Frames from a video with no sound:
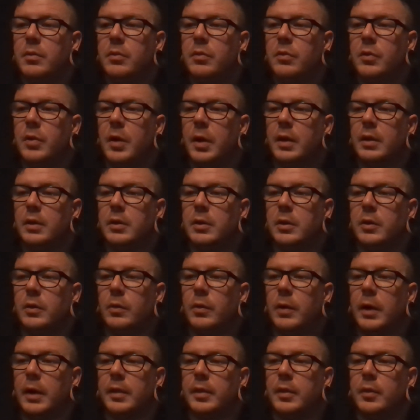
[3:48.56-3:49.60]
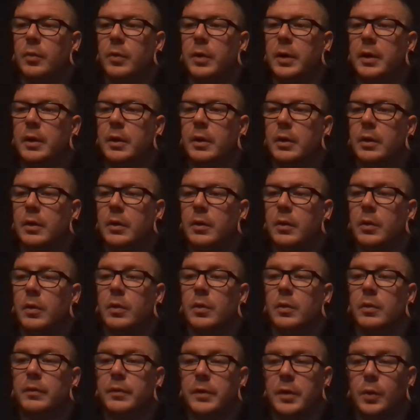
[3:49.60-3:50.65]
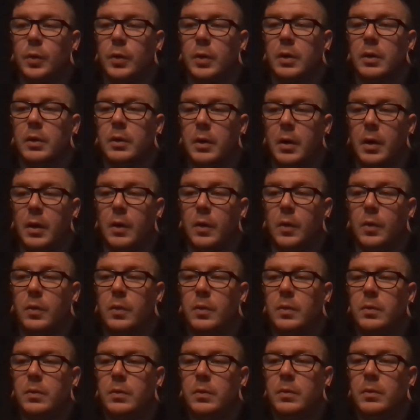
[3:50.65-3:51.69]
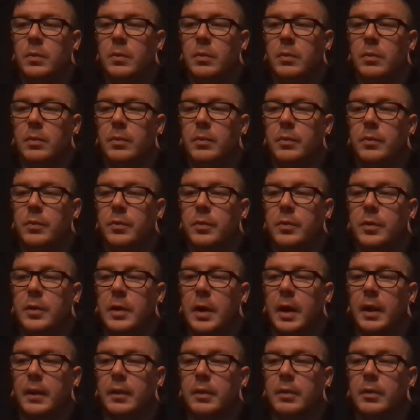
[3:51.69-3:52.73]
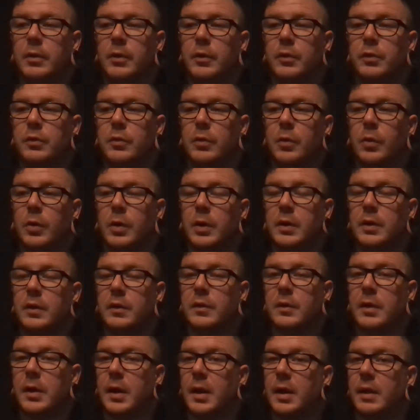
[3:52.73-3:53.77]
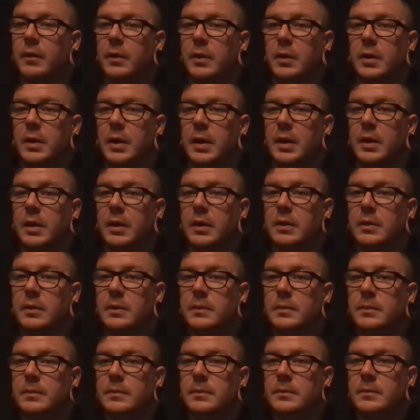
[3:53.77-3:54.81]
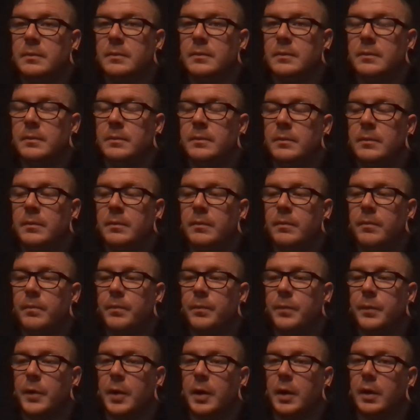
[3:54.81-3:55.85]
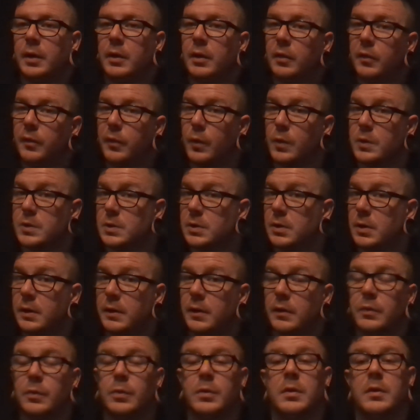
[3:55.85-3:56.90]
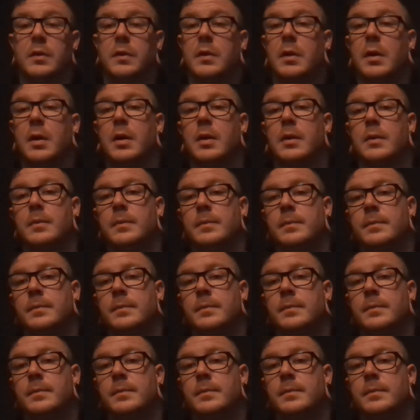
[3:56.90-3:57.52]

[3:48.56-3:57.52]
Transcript: that you let the reader or reviewer know that the story does not have a good ending. And unfortunately, this one does not.